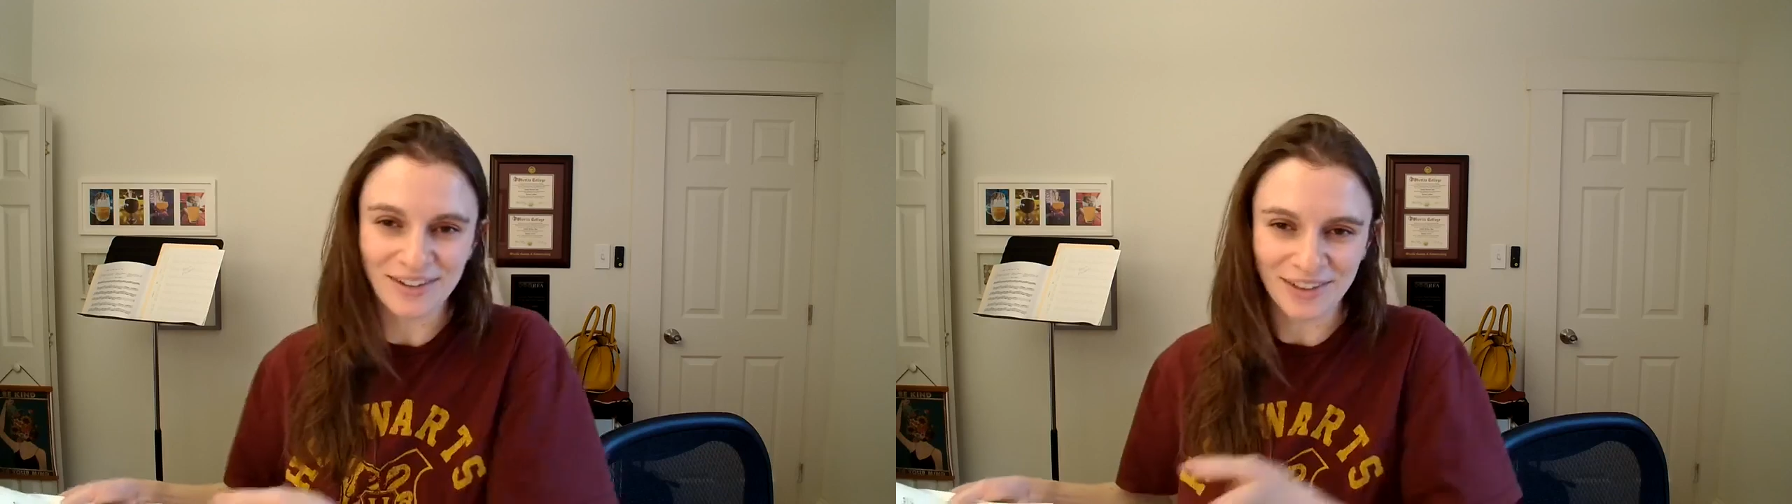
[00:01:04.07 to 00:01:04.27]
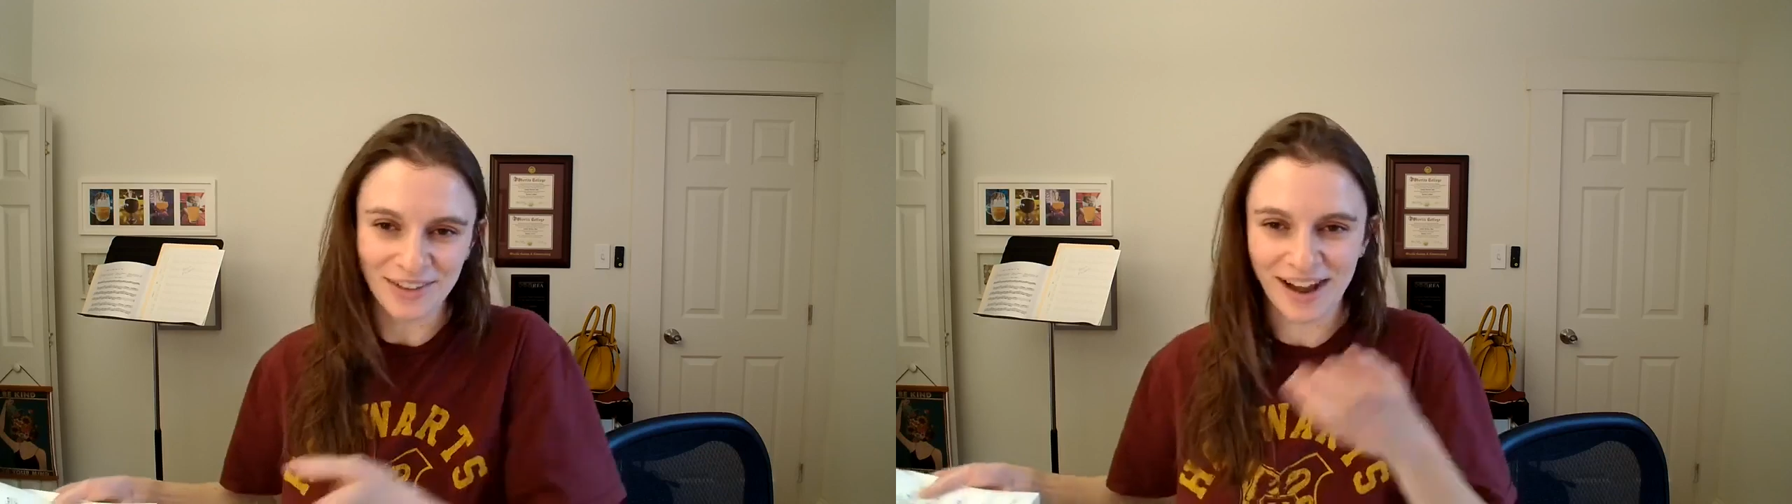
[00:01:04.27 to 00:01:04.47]

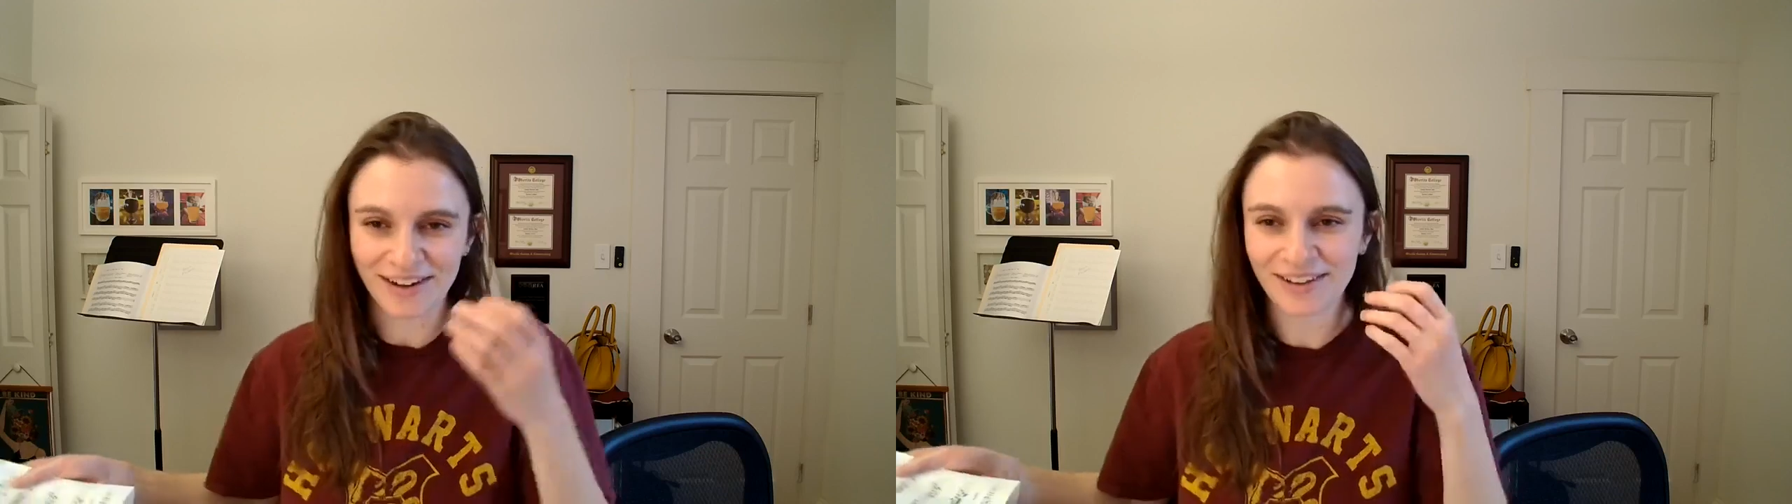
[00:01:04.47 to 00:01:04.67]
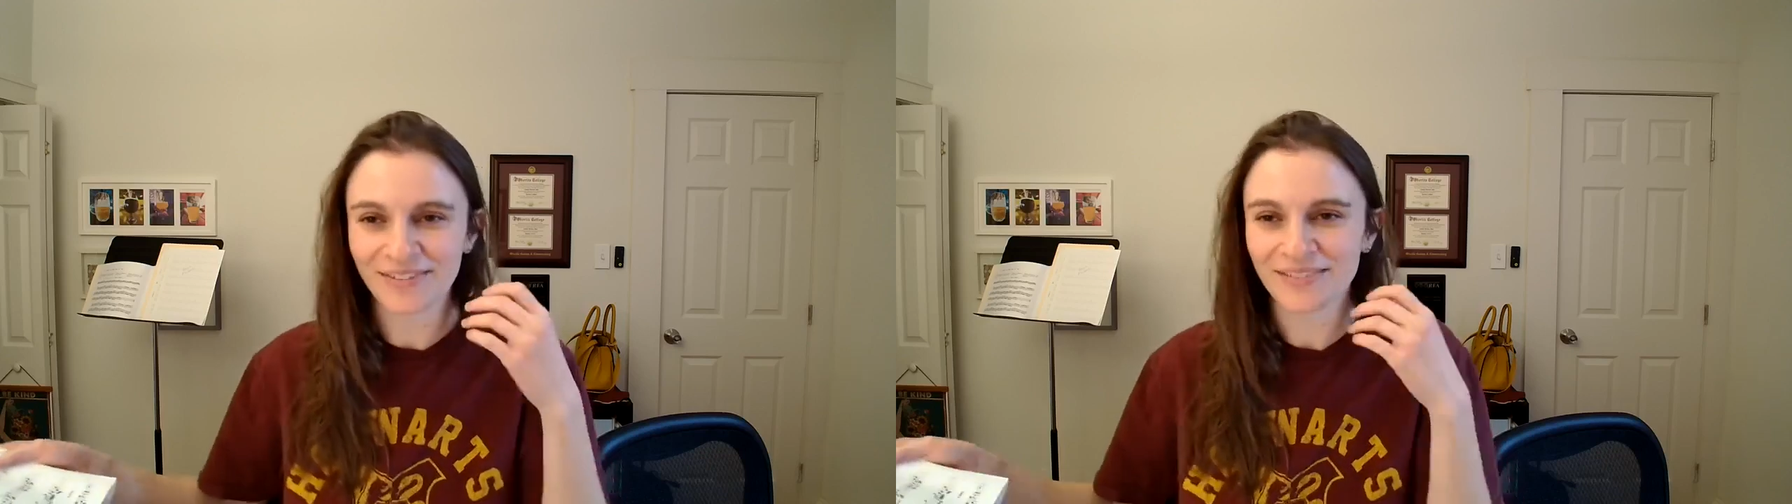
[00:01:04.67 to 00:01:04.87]
look at
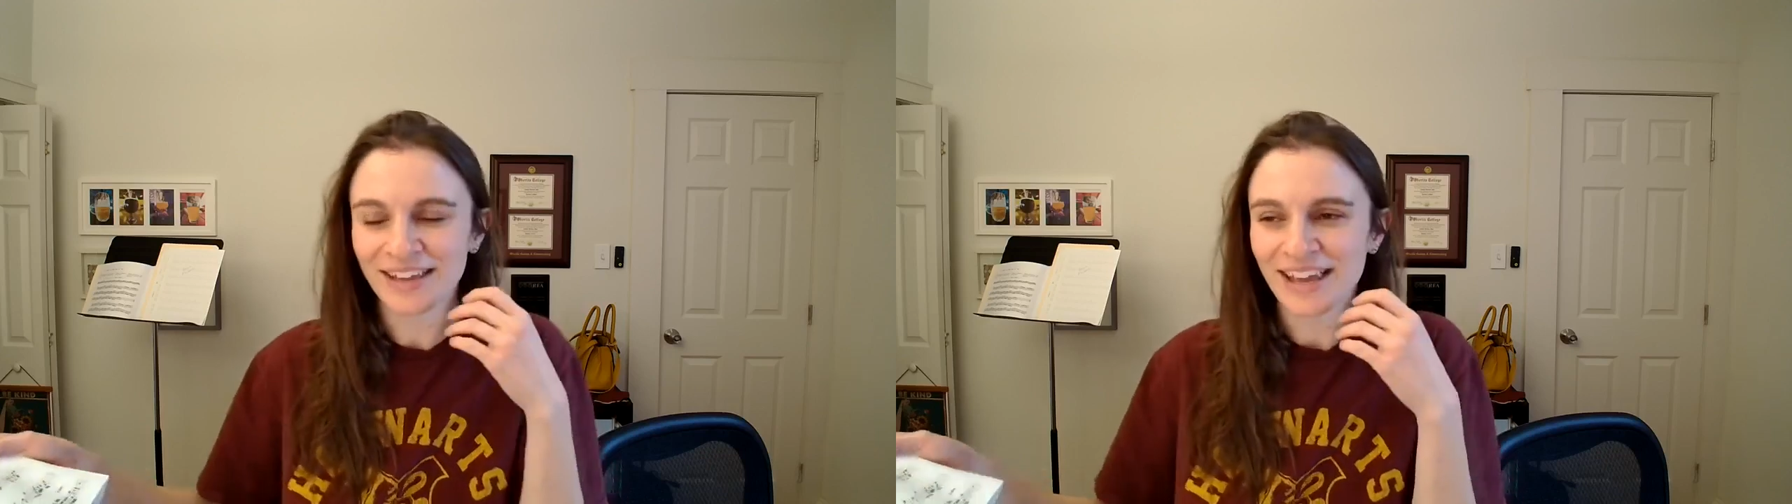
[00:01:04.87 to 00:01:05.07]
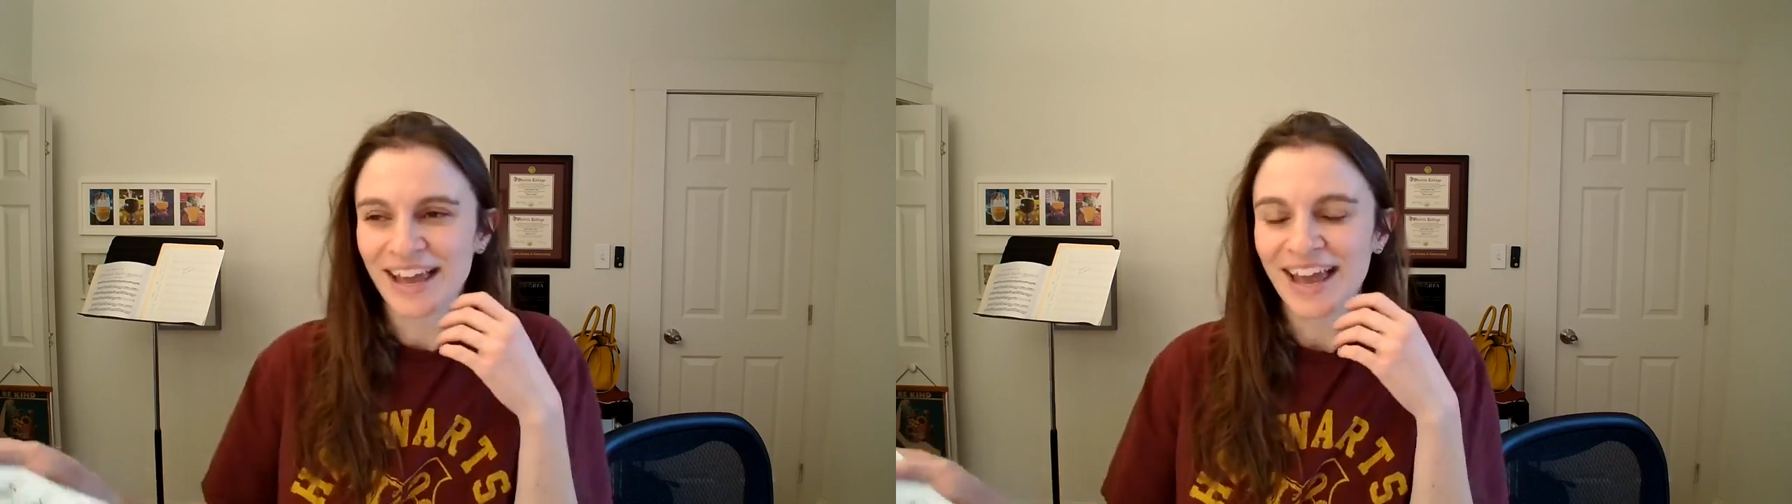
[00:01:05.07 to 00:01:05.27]
it.
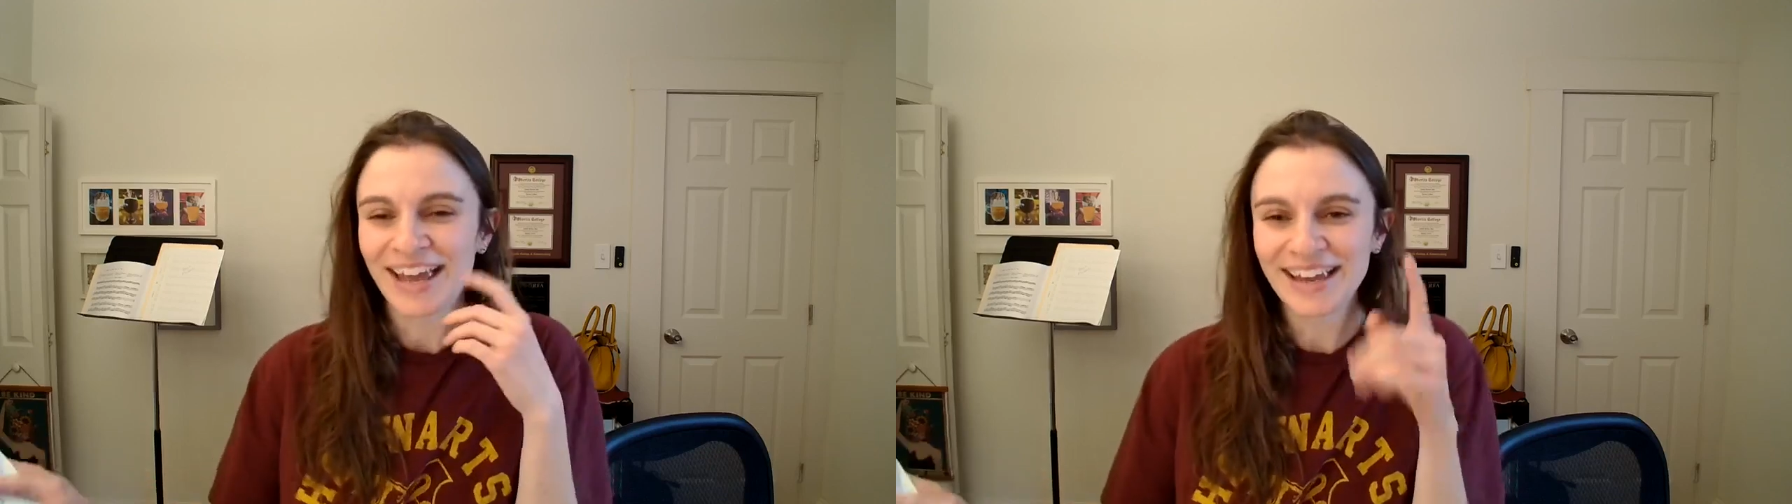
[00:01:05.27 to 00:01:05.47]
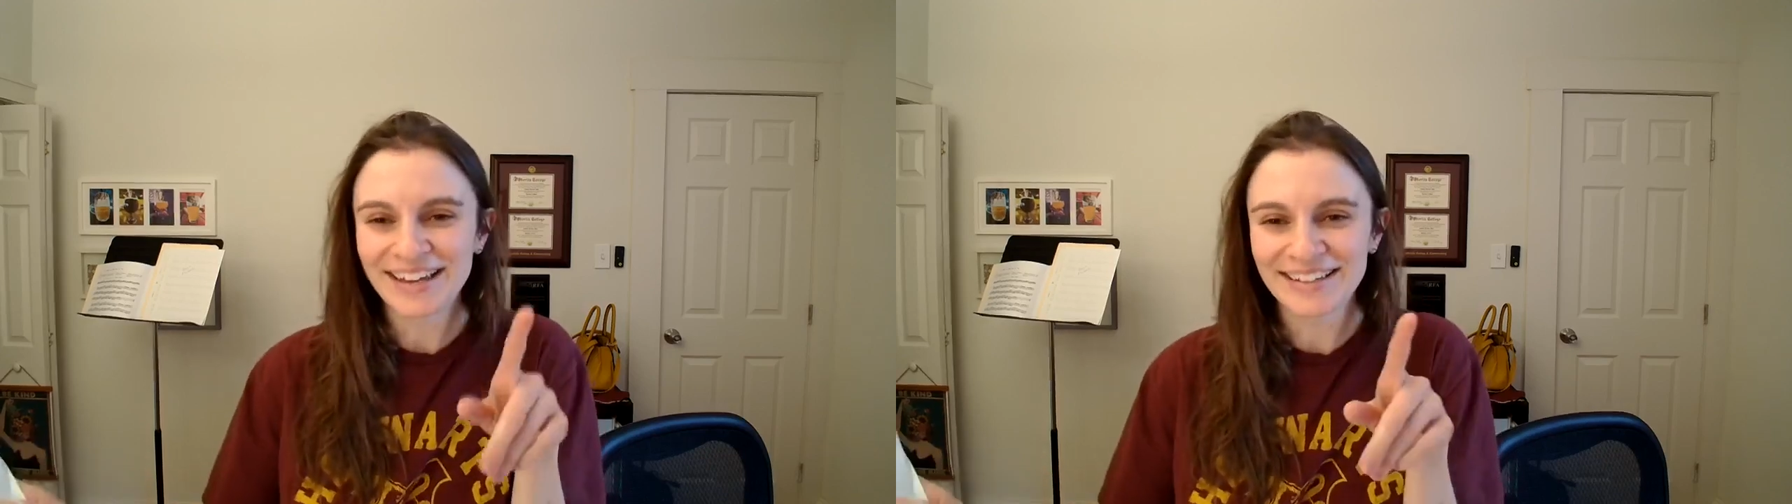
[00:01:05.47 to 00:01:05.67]

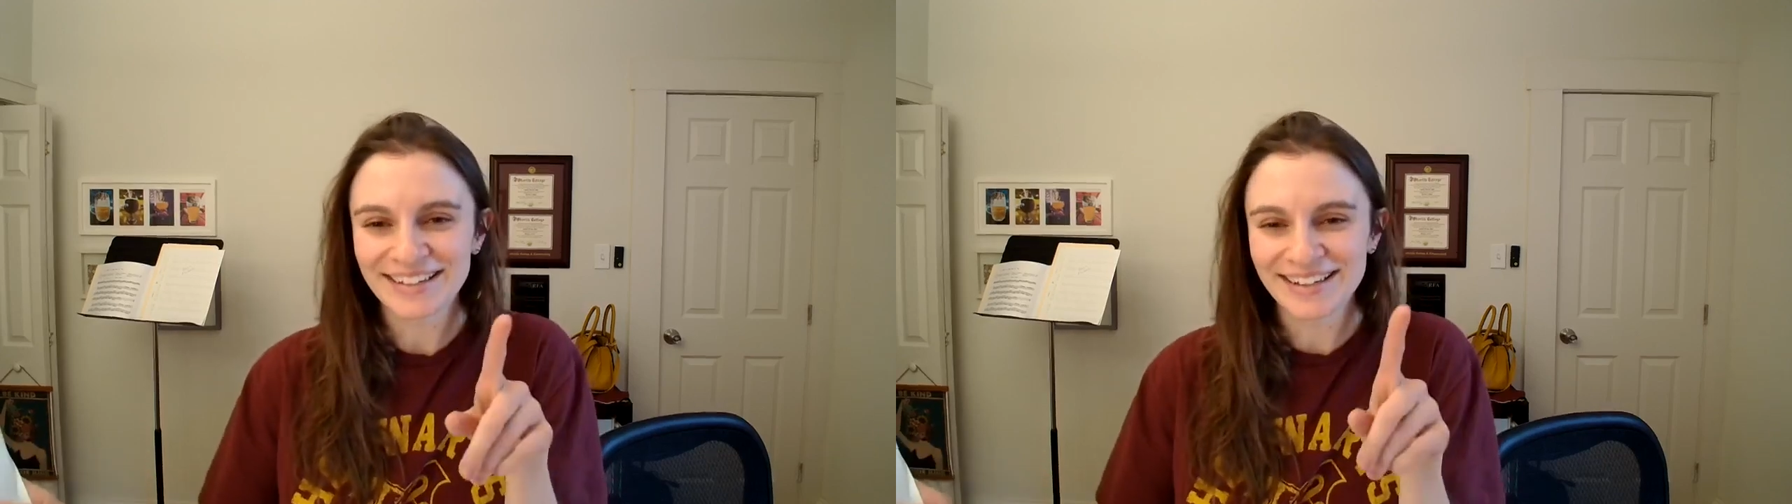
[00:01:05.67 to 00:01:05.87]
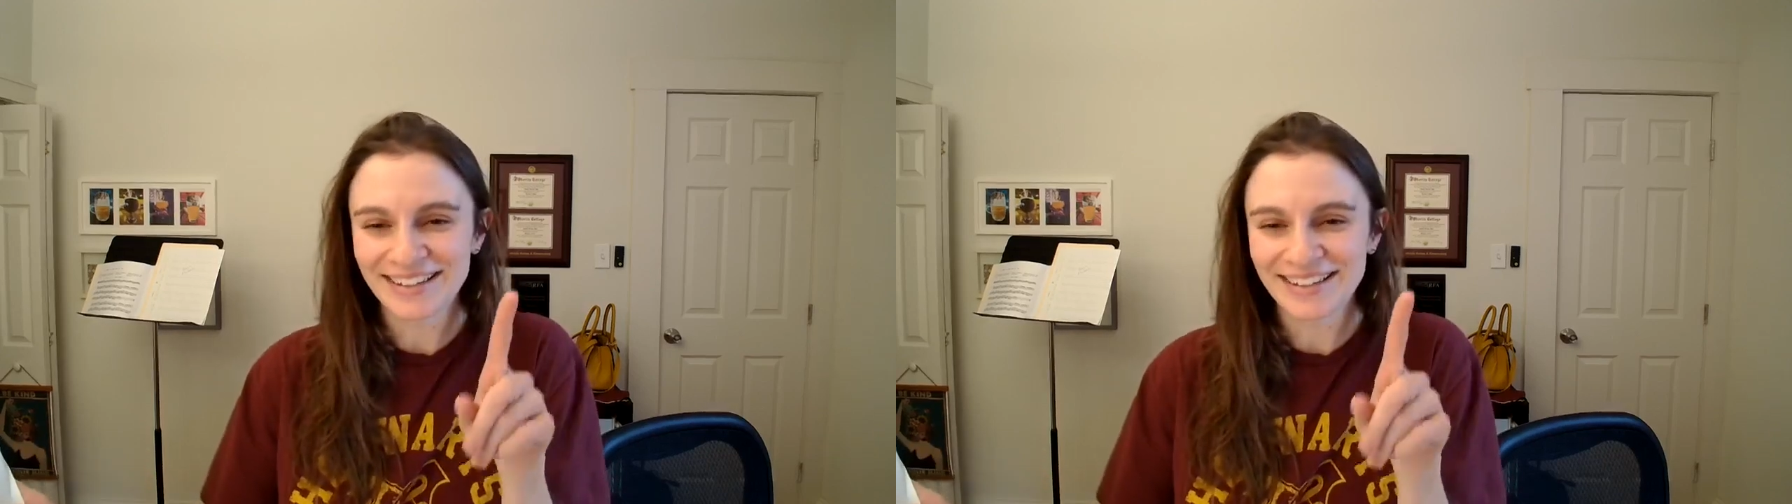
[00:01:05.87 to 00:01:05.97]
And